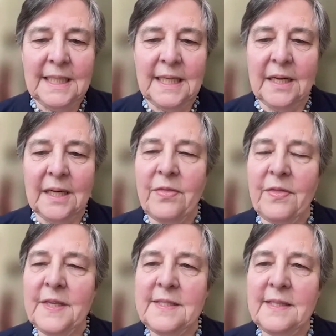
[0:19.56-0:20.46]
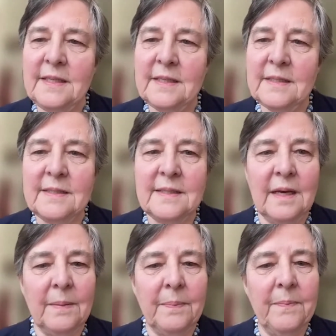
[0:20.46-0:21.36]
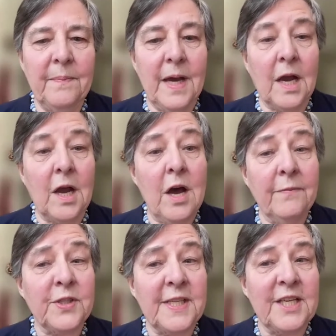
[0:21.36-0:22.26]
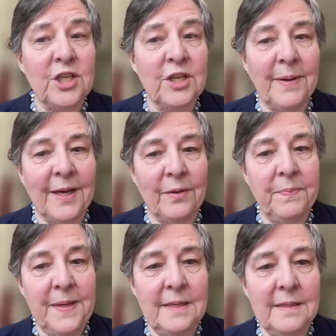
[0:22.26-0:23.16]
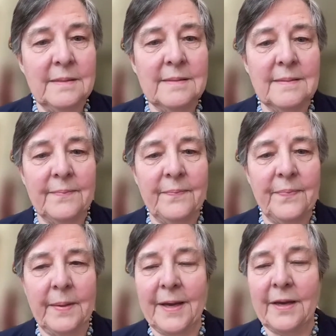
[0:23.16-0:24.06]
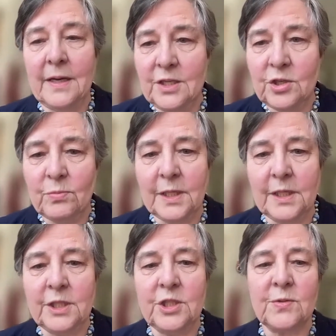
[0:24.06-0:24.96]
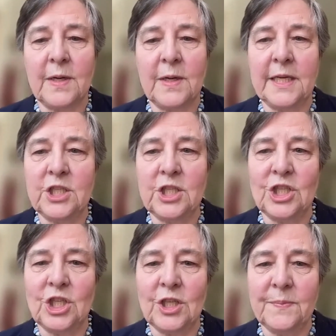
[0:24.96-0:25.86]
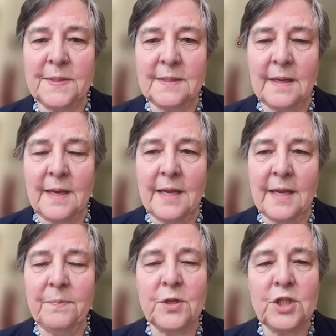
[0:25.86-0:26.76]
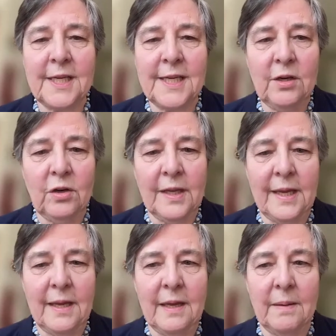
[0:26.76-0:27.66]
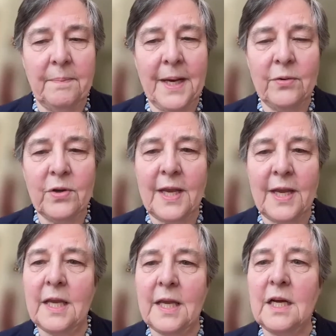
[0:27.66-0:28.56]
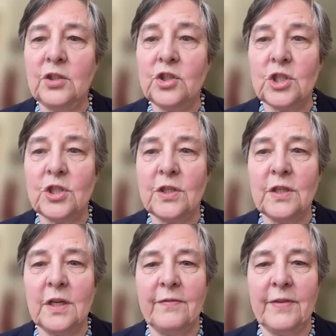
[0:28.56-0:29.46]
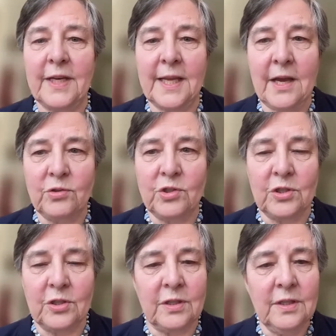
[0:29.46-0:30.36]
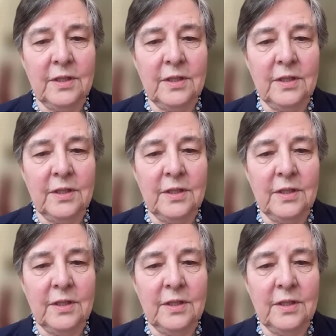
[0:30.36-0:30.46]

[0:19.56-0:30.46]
Uh, this is a, a conversation about peace, about interreligious relationships, and particularly about a culture of encounter.